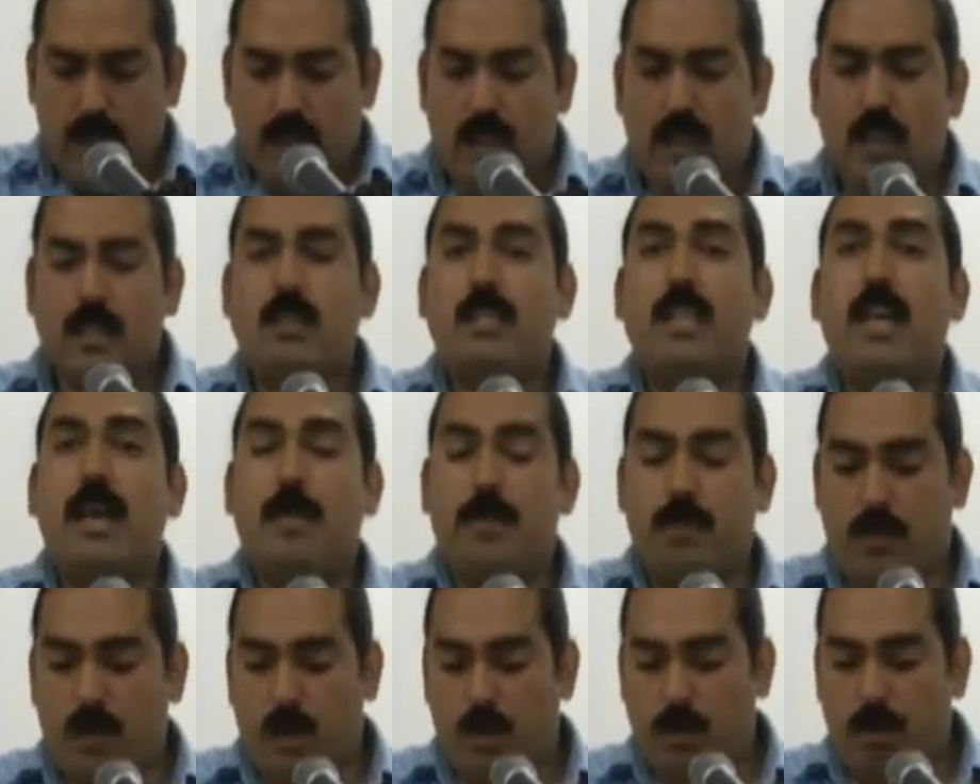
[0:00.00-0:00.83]
The
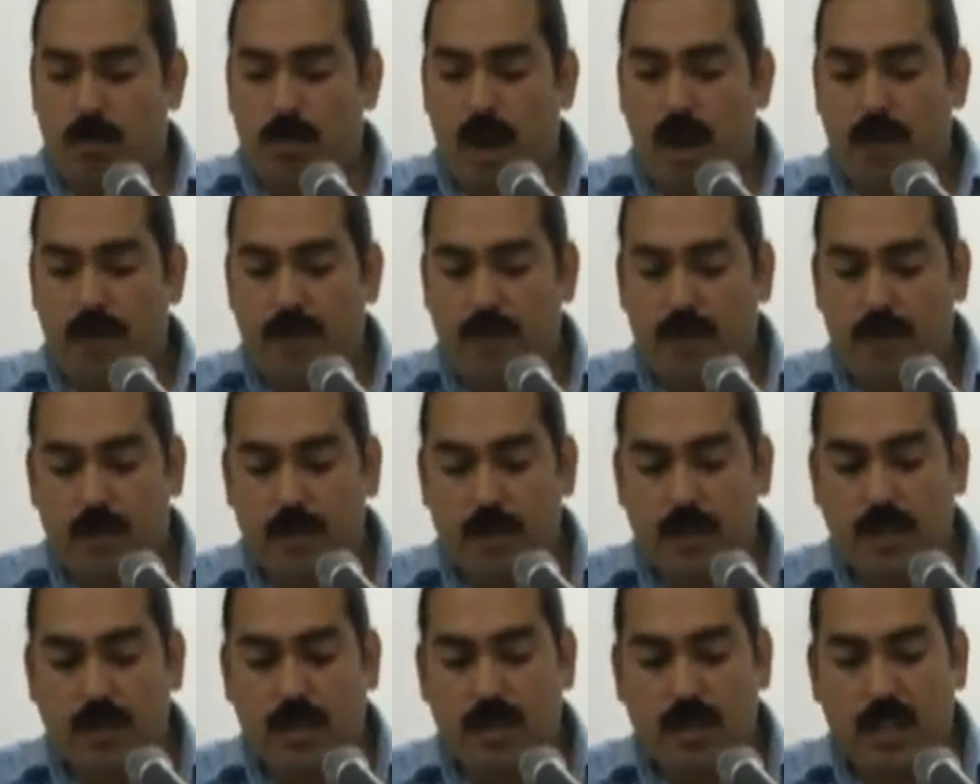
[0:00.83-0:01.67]
attempt to profit from
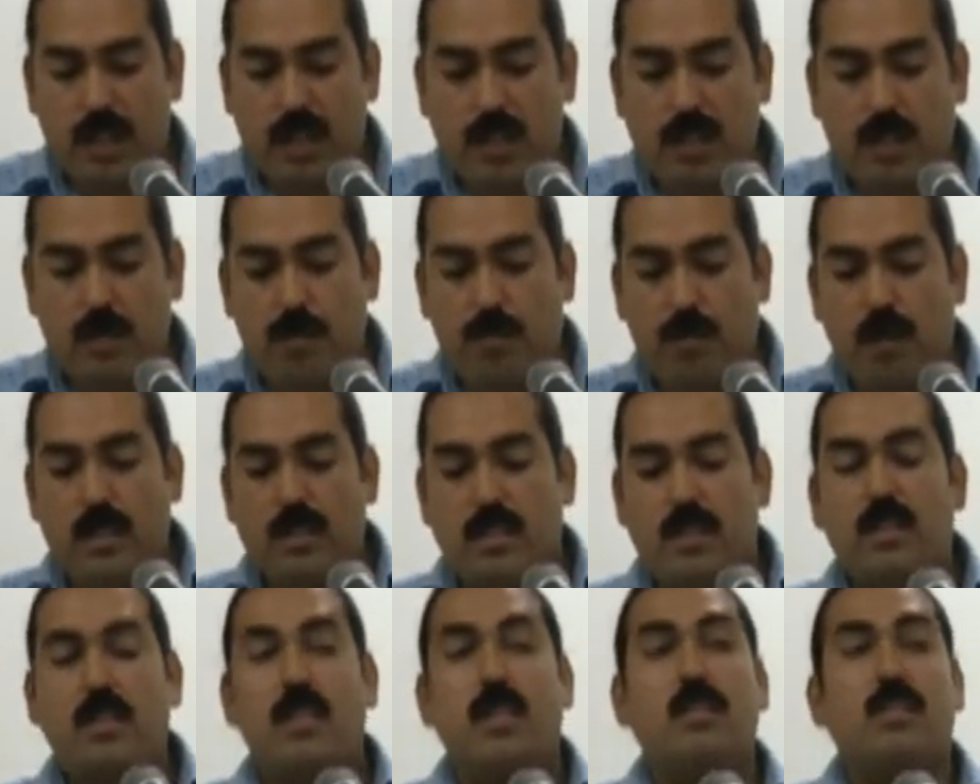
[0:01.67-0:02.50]
the education
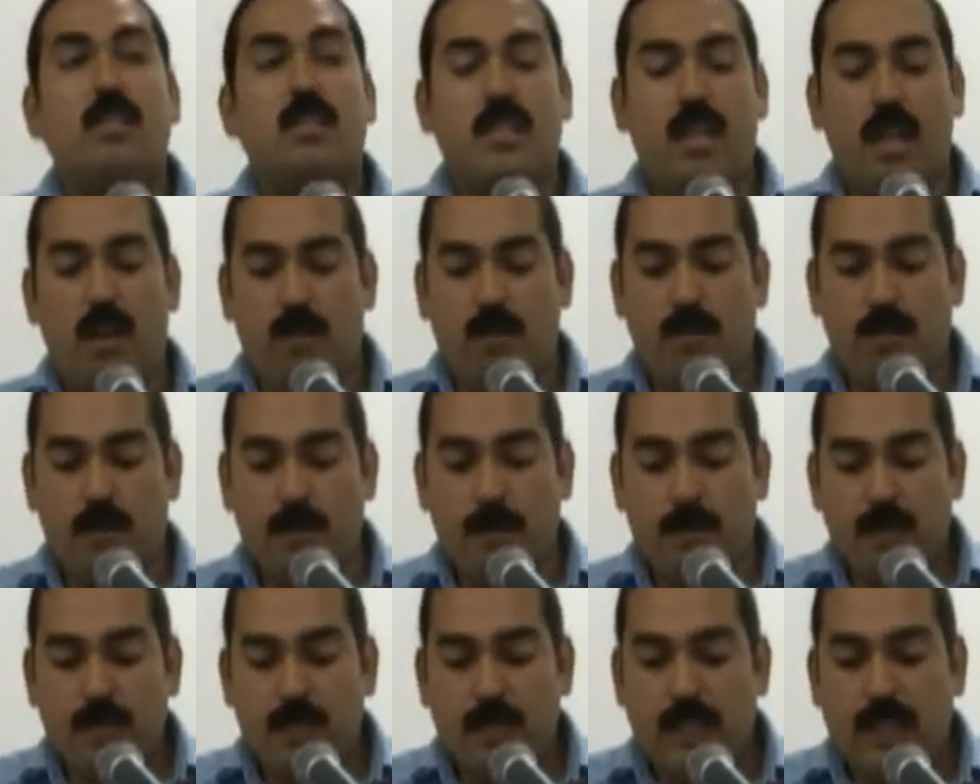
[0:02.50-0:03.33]
process itself
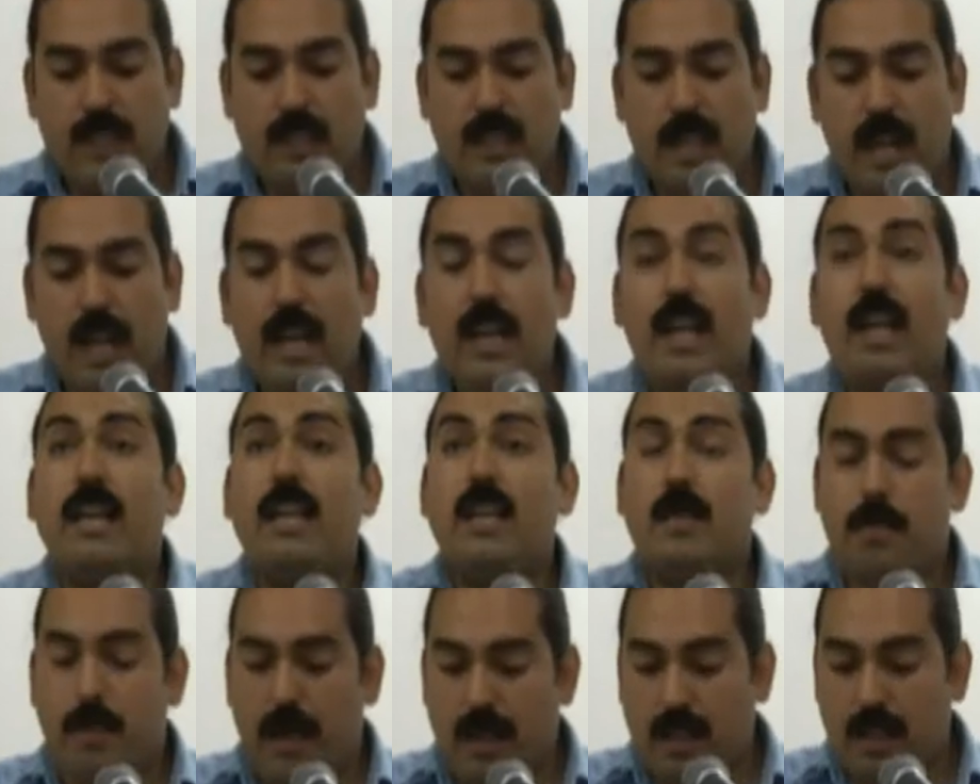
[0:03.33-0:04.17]
is
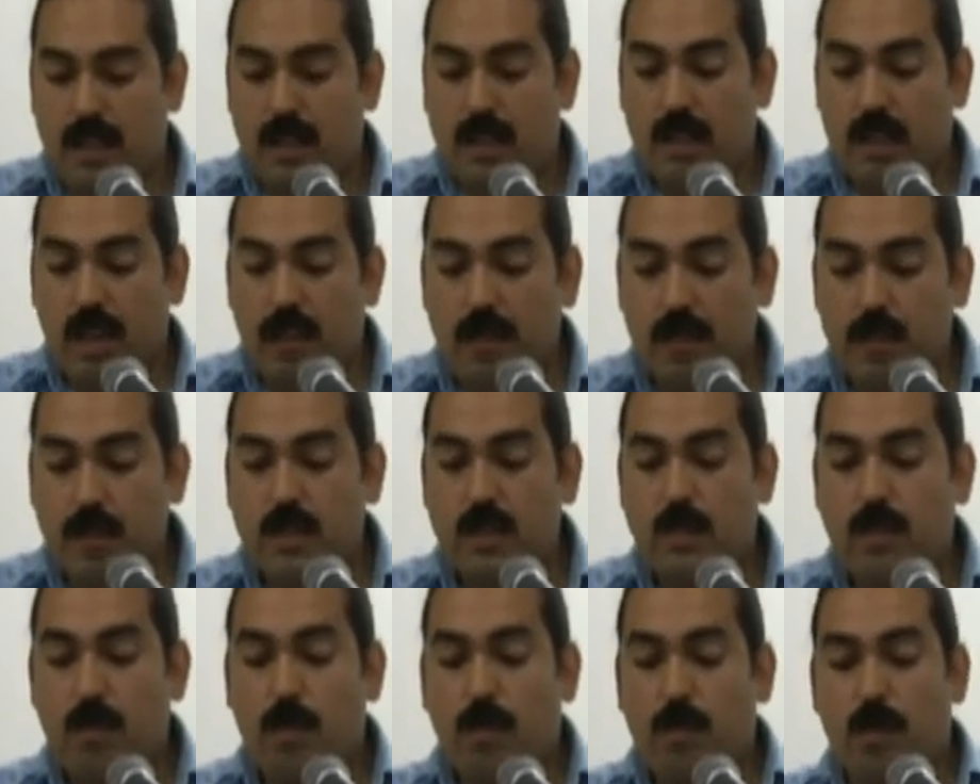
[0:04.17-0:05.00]
highlighted by the
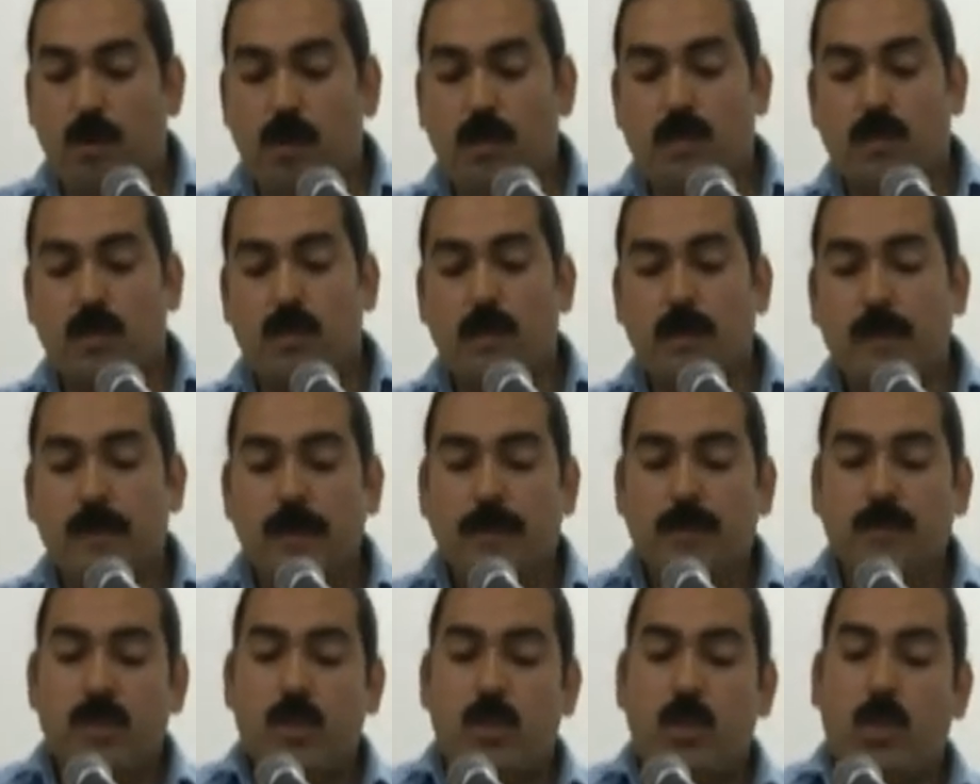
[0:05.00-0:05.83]
government's proposal
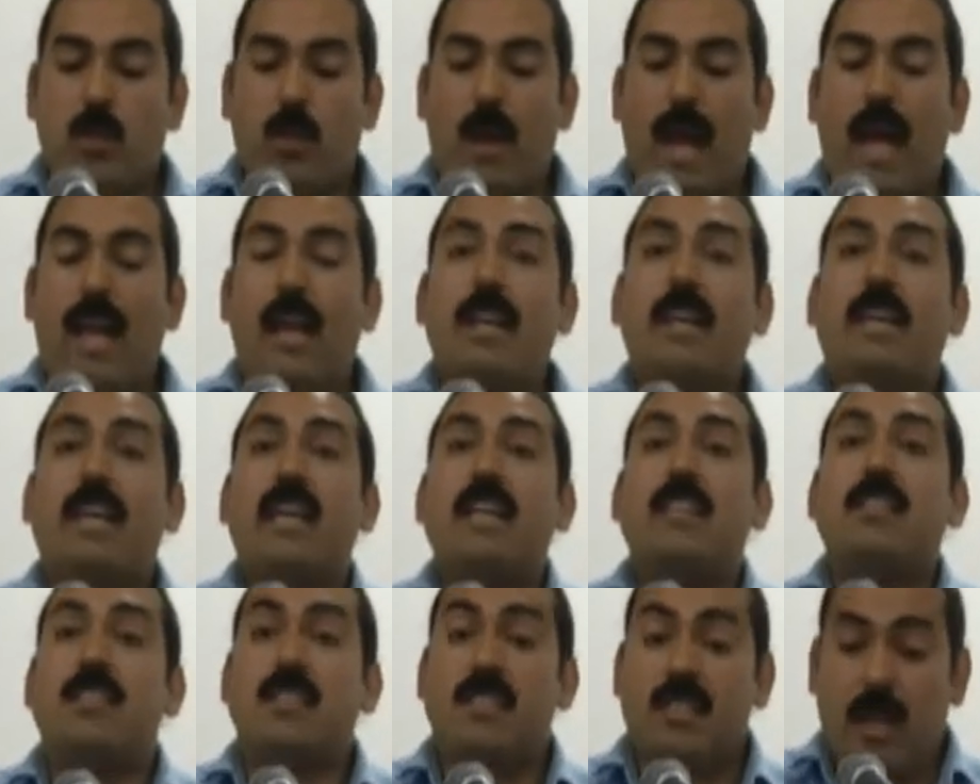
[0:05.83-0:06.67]
to
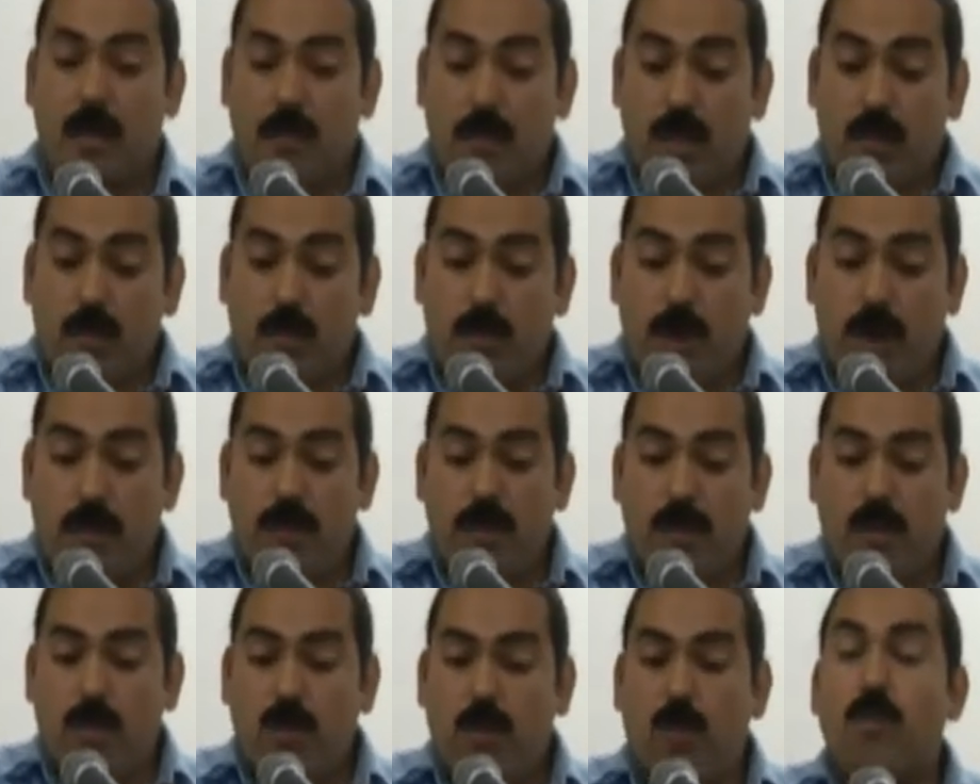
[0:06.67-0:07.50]
allocate some of the
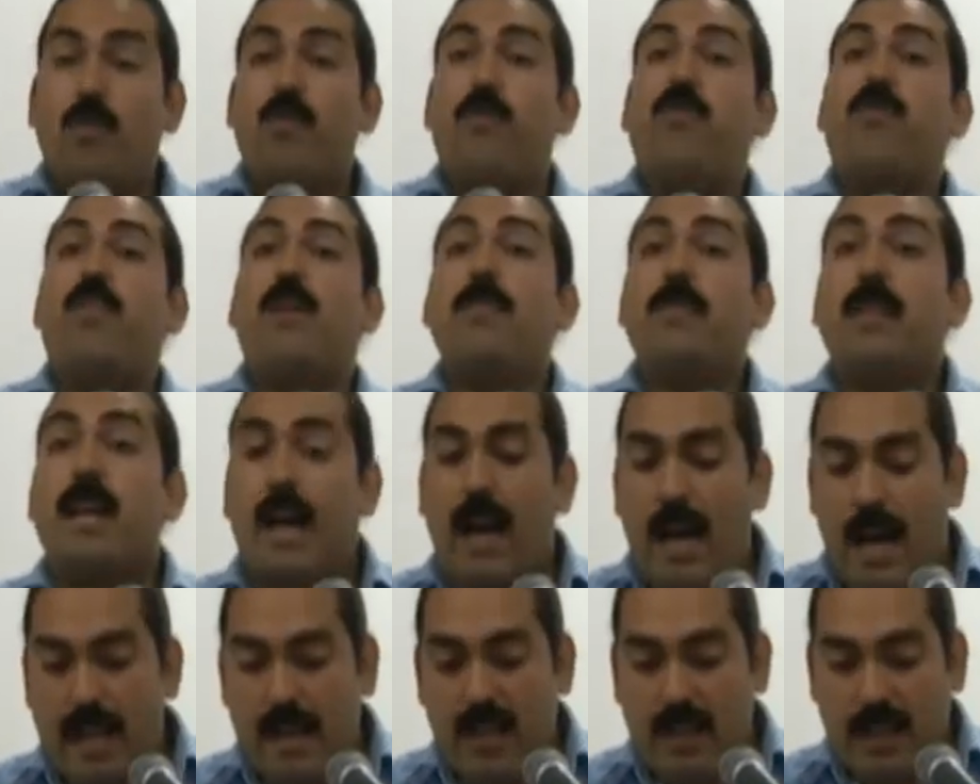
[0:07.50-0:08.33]
revenue from the
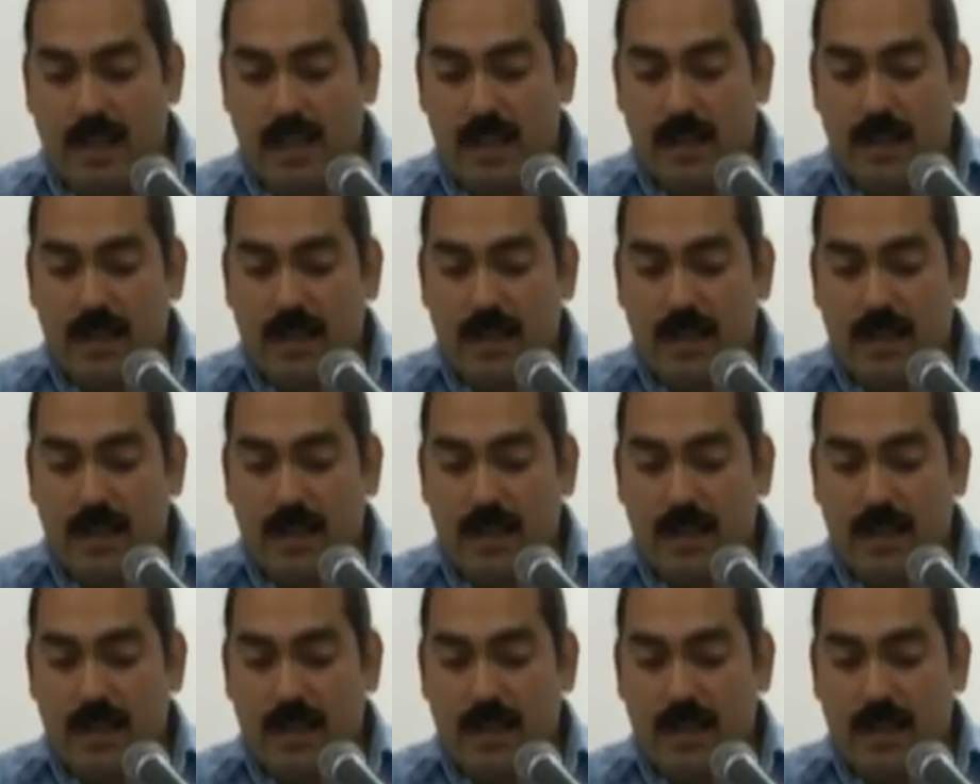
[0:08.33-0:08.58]
hike